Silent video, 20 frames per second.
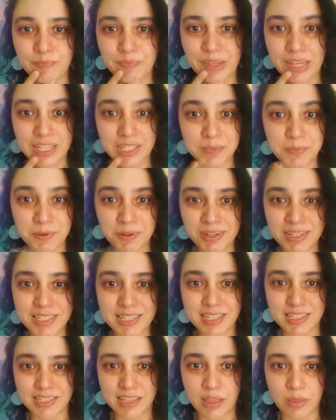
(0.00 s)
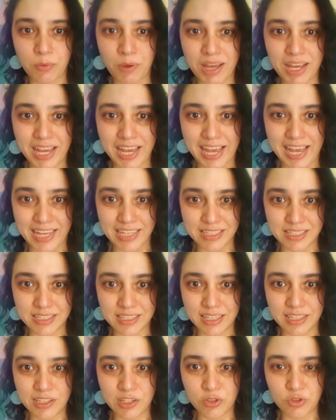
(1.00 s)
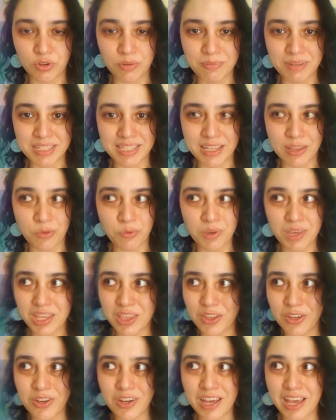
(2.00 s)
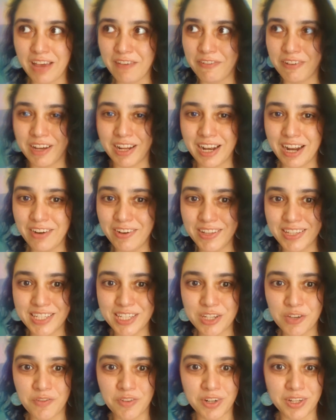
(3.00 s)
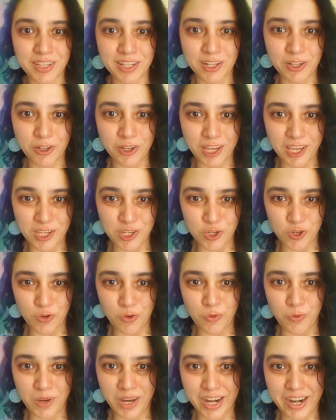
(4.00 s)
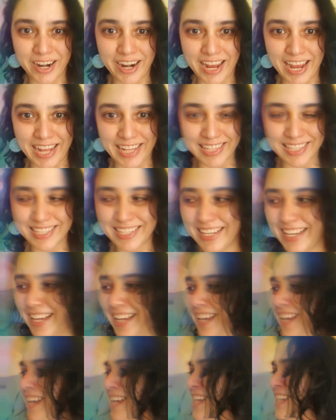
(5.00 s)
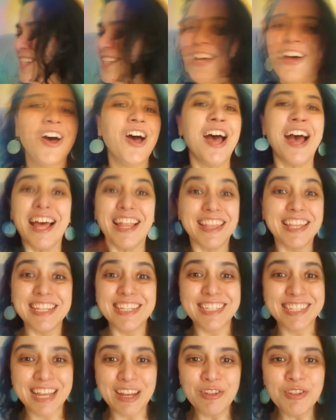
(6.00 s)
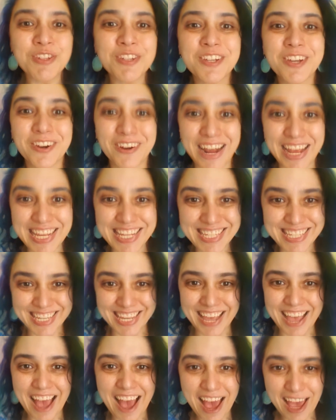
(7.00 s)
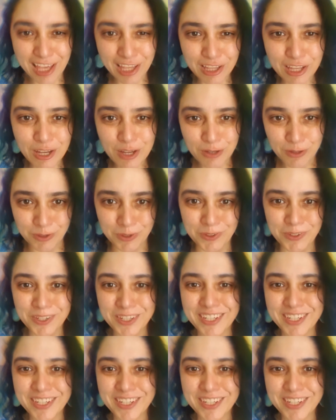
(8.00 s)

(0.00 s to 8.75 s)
experiences that one has in a dream is that we don't have clarity over the location we are at. So this sounds crazy, I know.